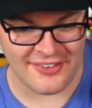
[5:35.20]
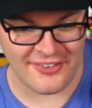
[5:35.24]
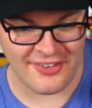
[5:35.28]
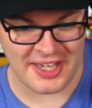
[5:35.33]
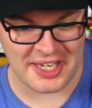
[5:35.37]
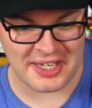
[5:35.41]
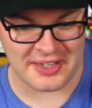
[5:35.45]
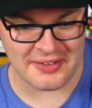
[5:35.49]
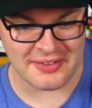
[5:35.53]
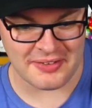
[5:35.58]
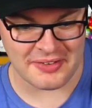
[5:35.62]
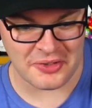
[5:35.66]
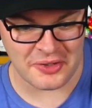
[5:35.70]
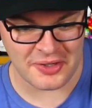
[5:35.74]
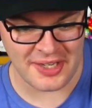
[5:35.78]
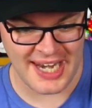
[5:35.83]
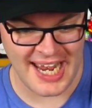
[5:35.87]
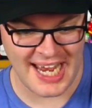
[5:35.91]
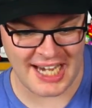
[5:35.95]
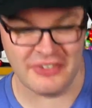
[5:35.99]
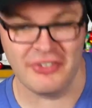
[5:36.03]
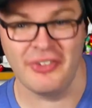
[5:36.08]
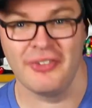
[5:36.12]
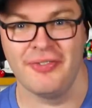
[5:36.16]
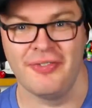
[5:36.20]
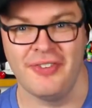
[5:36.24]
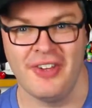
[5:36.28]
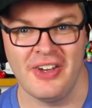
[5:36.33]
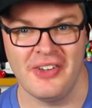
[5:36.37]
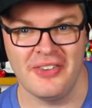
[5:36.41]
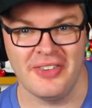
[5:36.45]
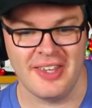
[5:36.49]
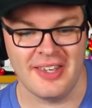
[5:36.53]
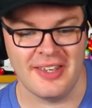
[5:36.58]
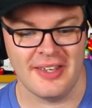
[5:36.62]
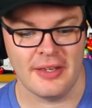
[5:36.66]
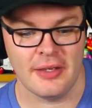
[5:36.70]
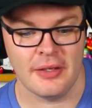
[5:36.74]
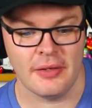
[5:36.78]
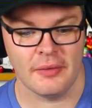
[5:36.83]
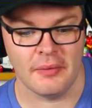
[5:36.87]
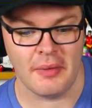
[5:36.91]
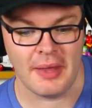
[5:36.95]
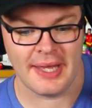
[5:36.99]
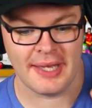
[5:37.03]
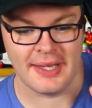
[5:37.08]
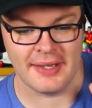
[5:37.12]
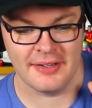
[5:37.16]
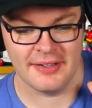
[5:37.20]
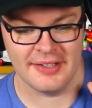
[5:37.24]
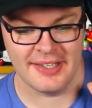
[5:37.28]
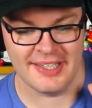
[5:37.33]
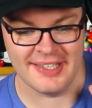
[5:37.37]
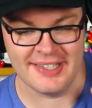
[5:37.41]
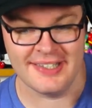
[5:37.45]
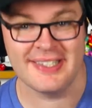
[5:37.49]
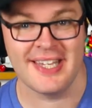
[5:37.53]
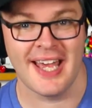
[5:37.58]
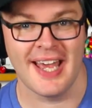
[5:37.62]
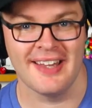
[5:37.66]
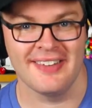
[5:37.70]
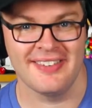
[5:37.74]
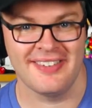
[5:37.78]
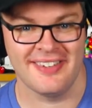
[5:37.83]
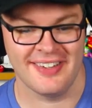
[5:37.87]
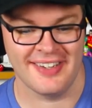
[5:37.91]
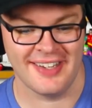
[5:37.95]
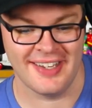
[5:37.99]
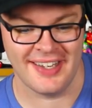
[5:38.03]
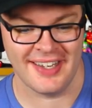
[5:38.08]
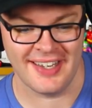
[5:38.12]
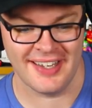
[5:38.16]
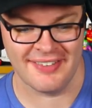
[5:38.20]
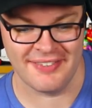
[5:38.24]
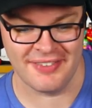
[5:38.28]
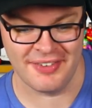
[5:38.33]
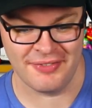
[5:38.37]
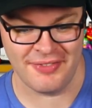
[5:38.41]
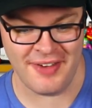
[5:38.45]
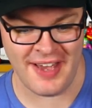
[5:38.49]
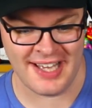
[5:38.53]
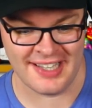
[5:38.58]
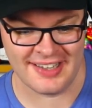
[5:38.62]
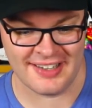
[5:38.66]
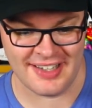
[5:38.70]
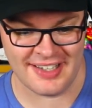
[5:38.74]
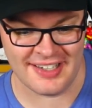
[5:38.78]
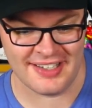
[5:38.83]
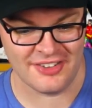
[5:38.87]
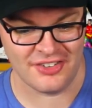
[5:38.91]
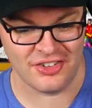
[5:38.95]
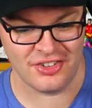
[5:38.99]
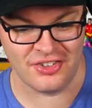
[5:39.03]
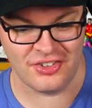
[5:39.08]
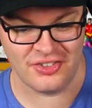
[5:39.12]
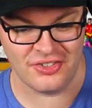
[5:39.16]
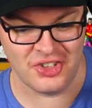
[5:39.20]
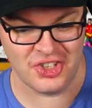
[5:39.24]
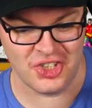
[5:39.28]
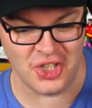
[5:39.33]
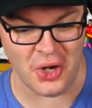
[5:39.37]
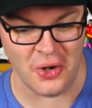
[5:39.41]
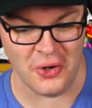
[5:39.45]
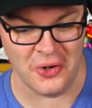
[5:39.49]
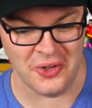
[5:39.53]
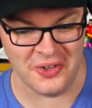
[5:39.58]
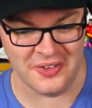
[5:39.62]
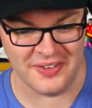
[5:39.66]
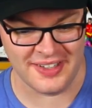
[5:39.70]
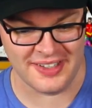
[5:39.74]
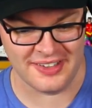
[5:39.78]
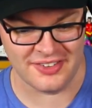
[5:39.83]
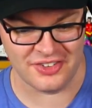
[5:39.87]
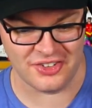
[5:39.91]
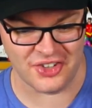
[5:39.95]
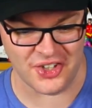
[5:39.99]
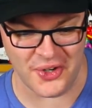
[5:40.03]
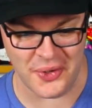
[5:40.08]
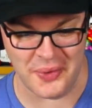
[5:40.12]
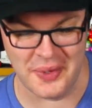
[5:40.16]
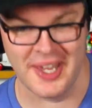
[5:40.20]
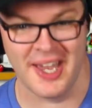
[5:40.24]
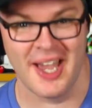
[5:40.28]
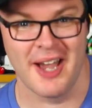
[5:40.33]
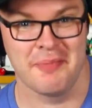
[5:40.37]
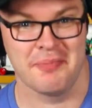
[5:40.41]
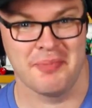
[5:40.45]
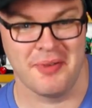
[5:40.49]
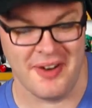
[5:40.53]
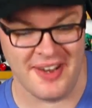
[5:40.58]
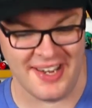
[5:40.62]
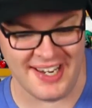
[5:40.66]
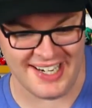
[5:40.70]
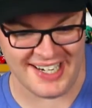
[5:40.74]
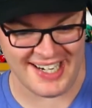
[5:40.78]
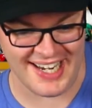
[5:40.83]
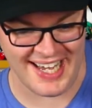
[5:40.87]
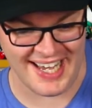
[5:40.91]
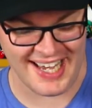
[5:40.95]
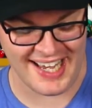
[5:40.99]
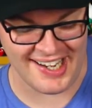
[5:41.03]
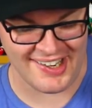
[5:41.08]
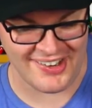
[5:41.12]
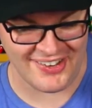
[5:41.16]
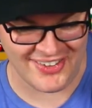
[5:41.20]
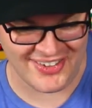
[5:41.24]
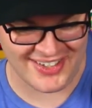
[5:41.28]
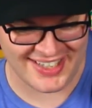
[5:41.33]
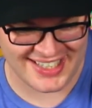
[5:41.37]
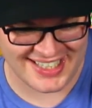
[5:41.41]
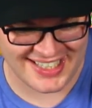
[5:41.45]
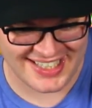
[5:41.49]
you can actually feel the like intensity of the fact that he's totally screwing up right now.